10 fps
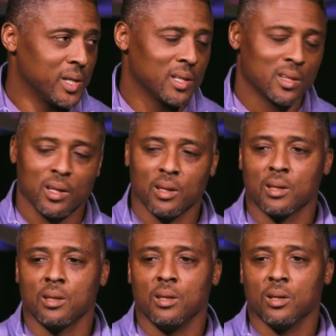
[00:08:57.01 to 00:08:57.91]
And I think,
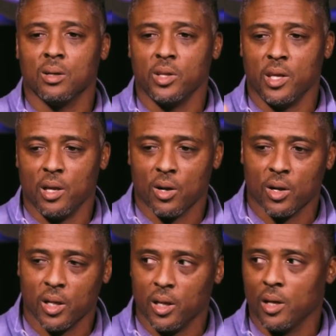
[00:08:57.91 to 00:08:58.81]
you know,
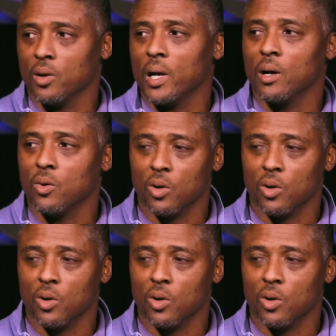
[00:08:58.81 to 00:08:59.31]
year in and year out,